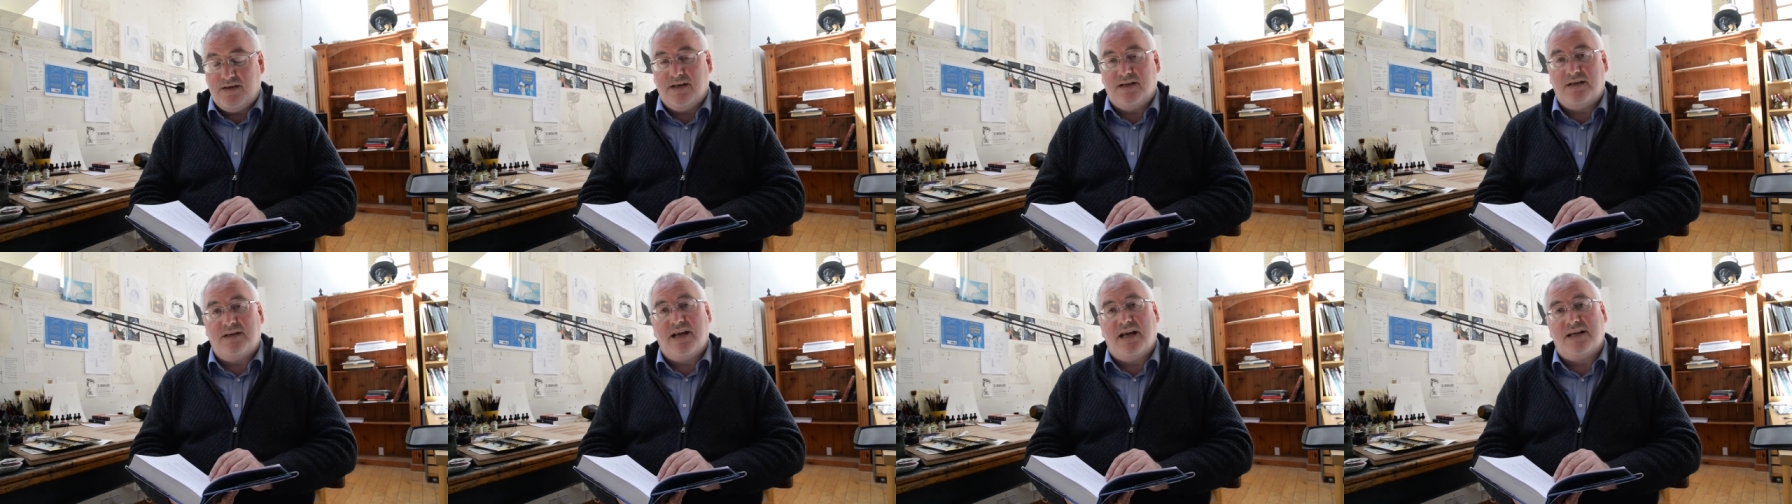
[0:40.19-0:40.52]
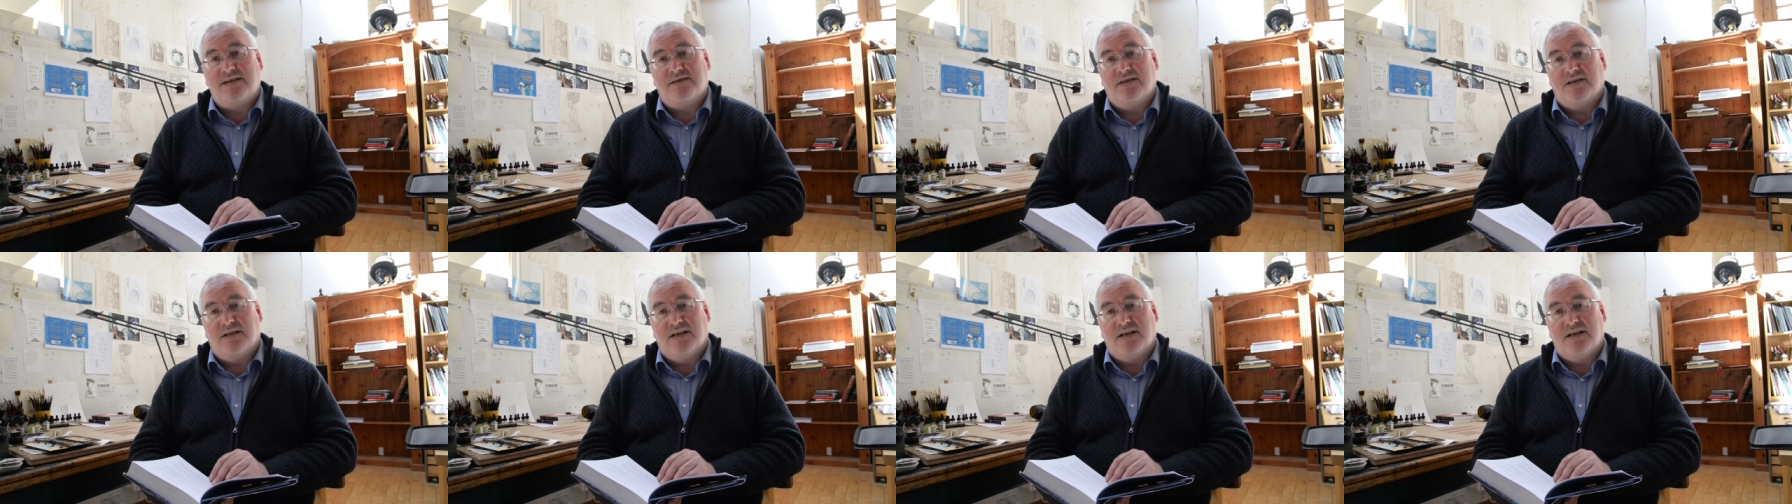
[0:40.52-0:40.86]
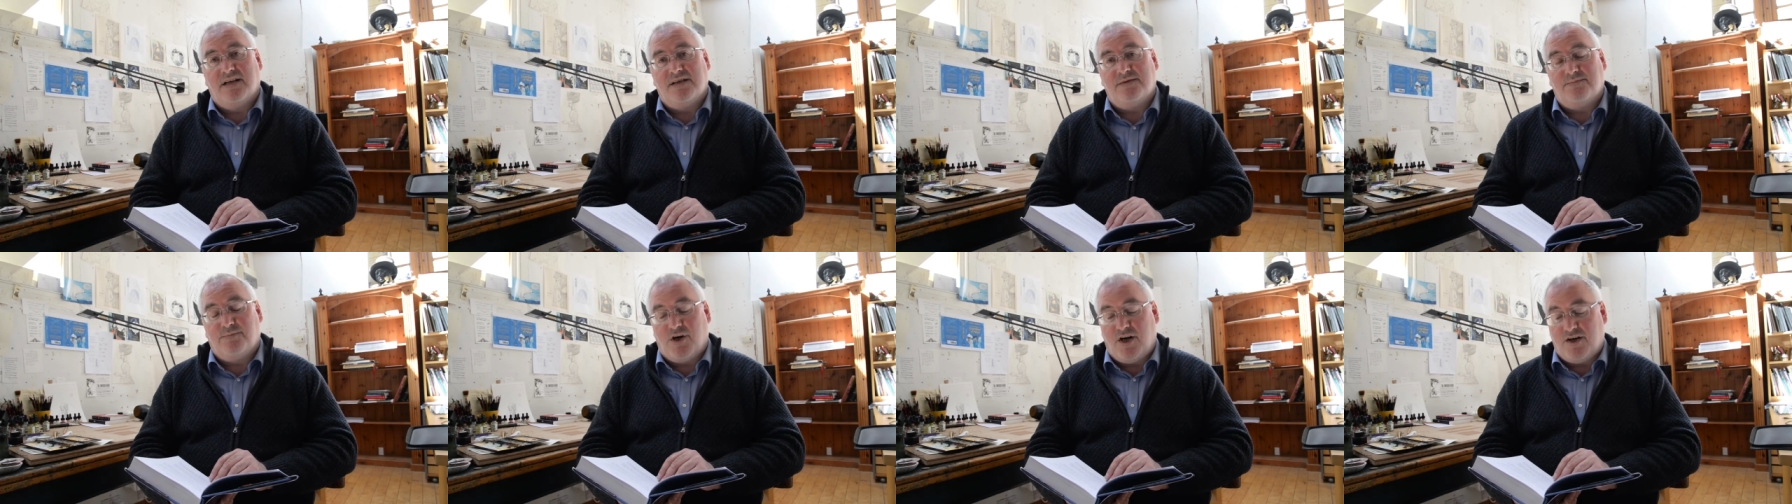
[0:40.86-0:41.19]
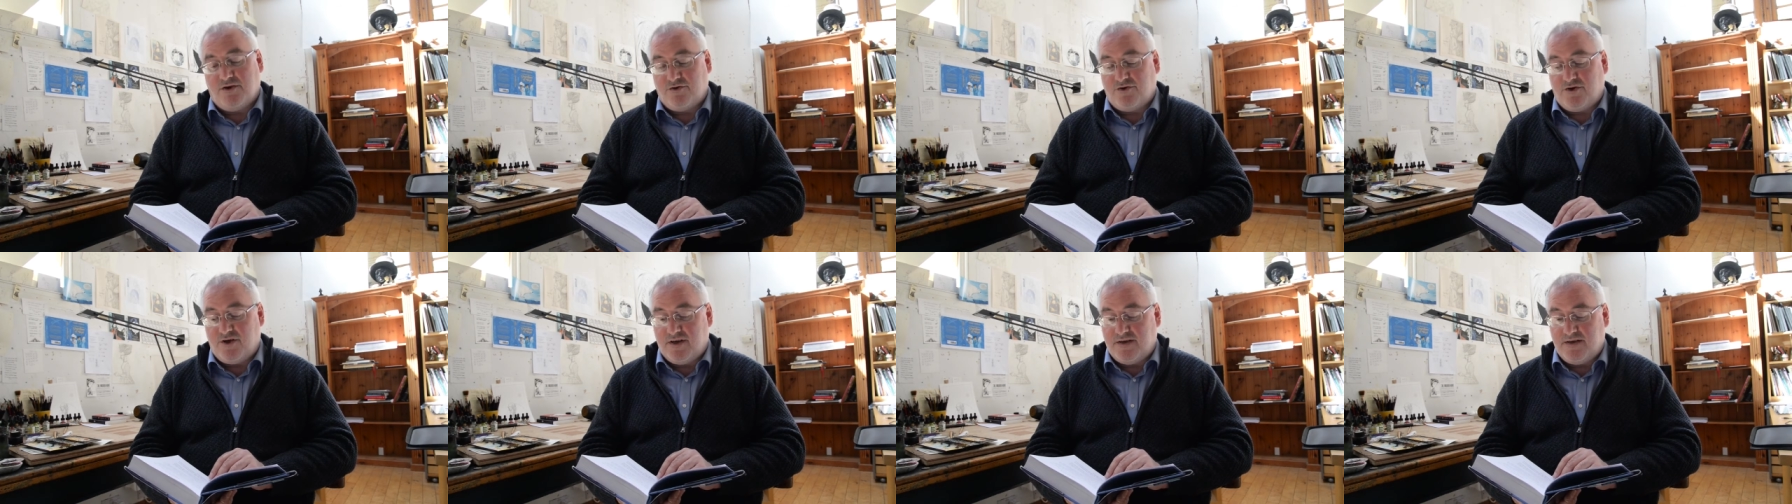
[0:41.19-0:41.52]
that nestle in its
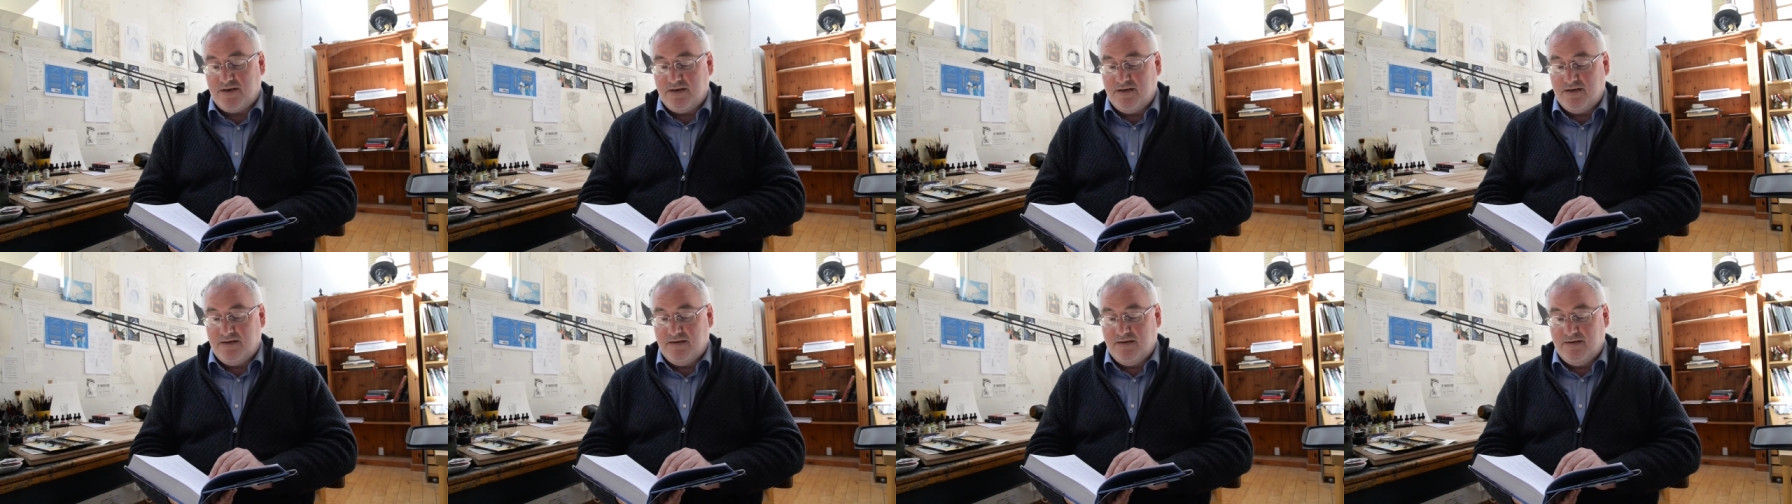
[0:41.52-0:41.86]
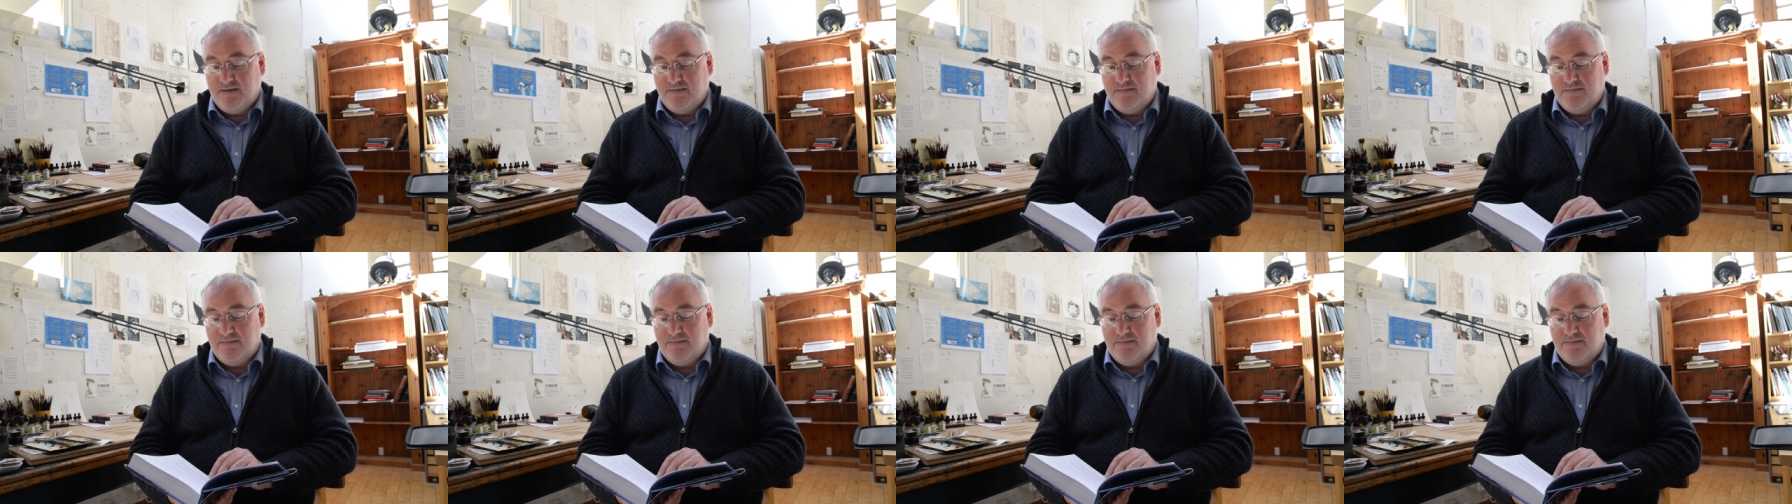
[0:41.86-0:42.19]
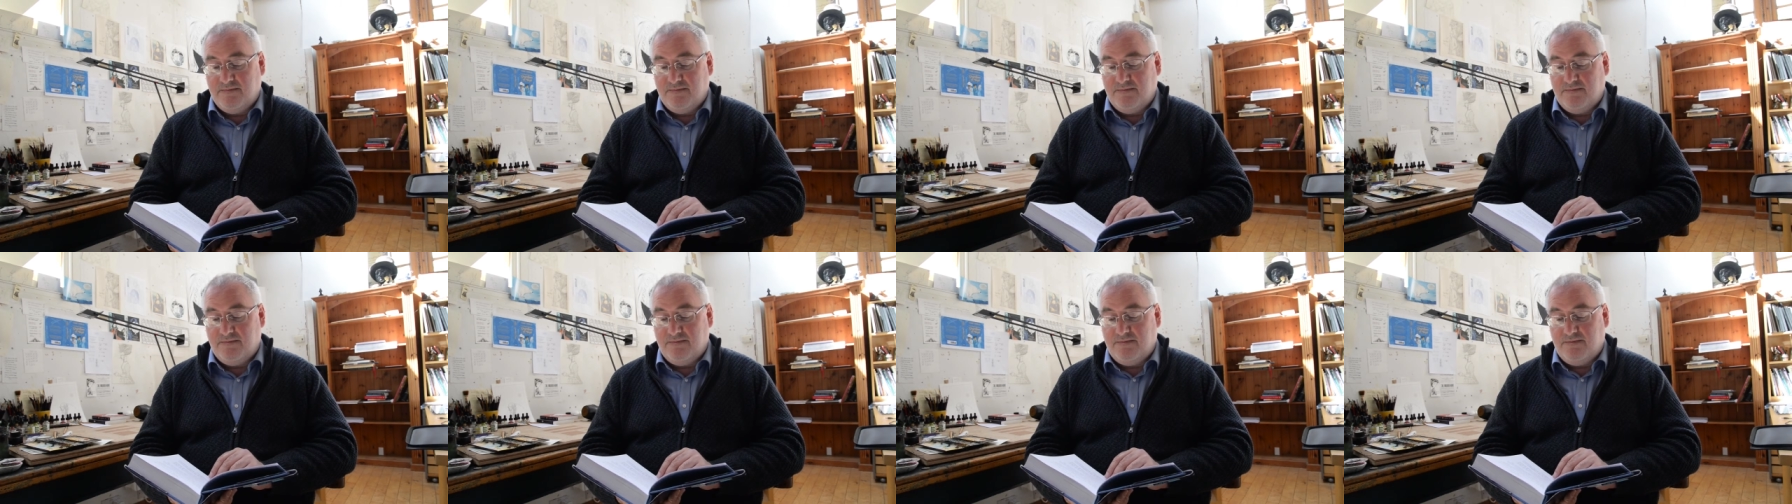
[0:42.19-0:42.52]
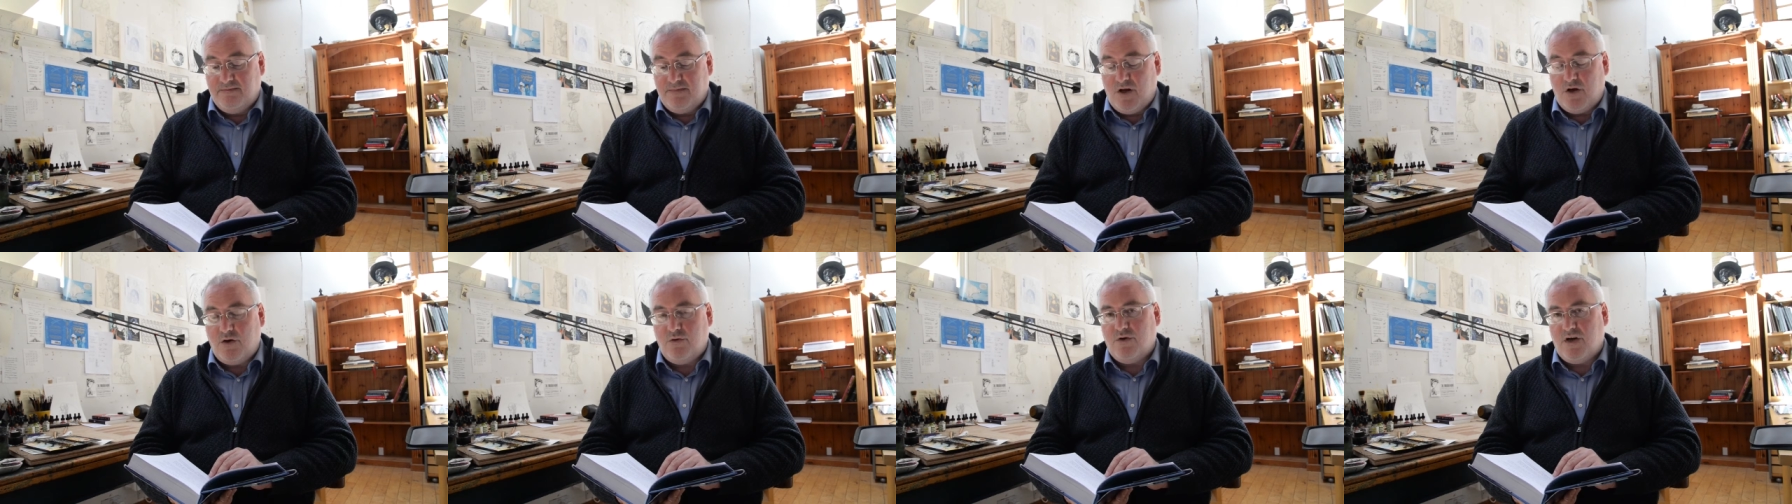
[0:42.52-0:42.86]
branches.
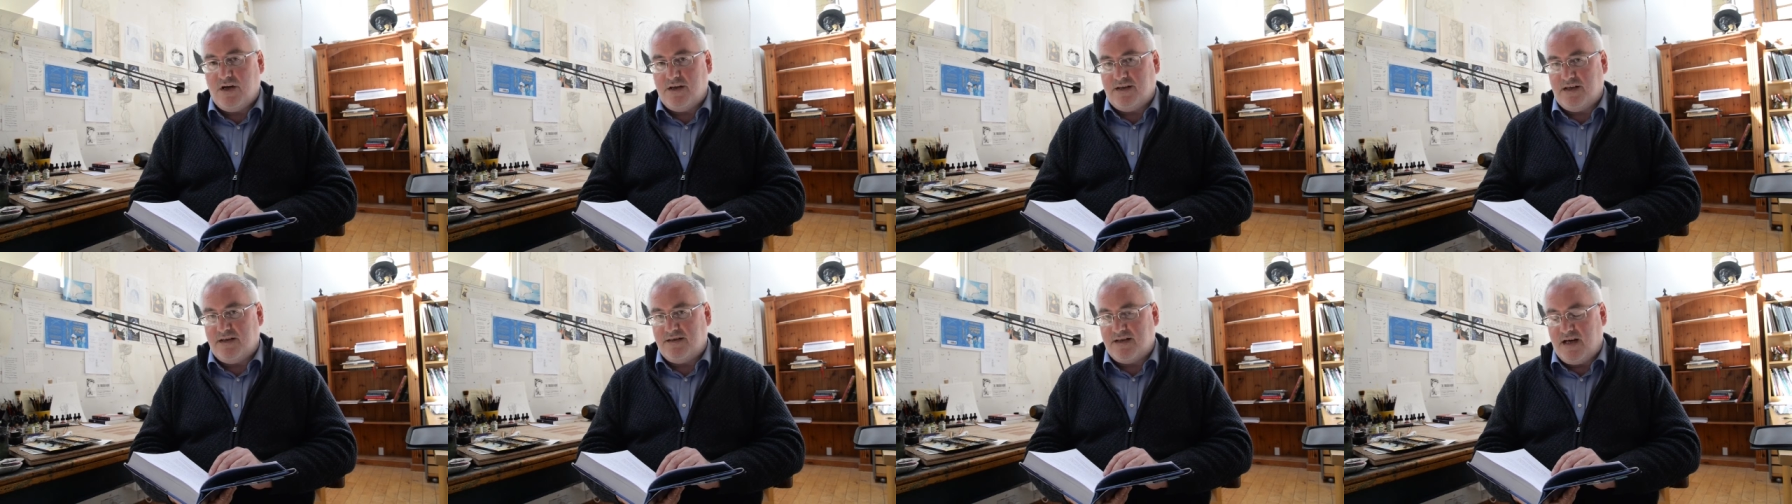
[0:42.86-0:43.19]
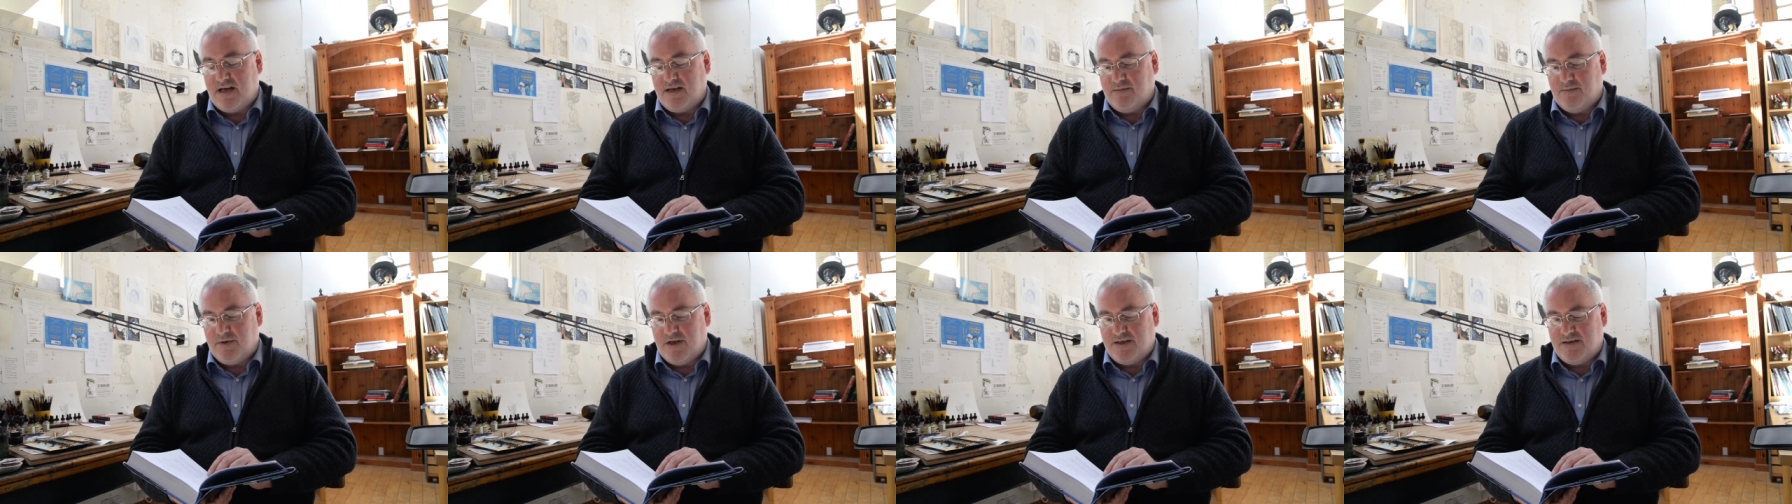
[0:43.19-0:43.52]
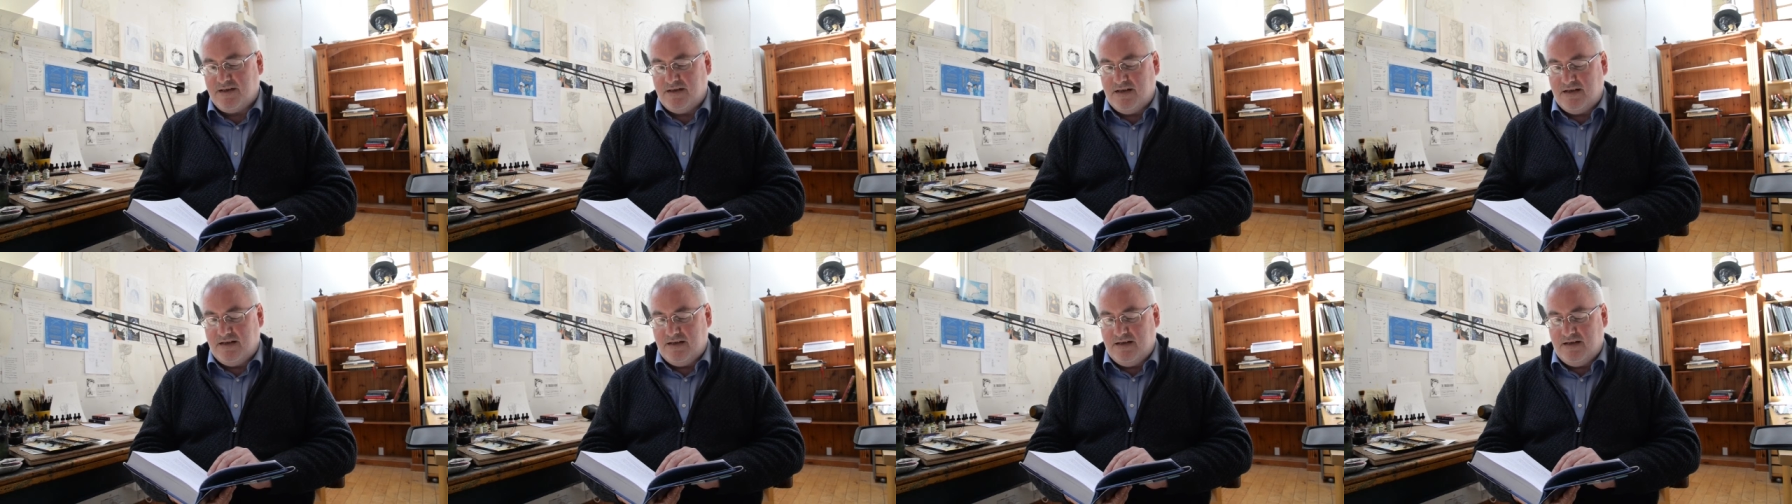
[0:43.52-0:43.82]
Who are these enemies?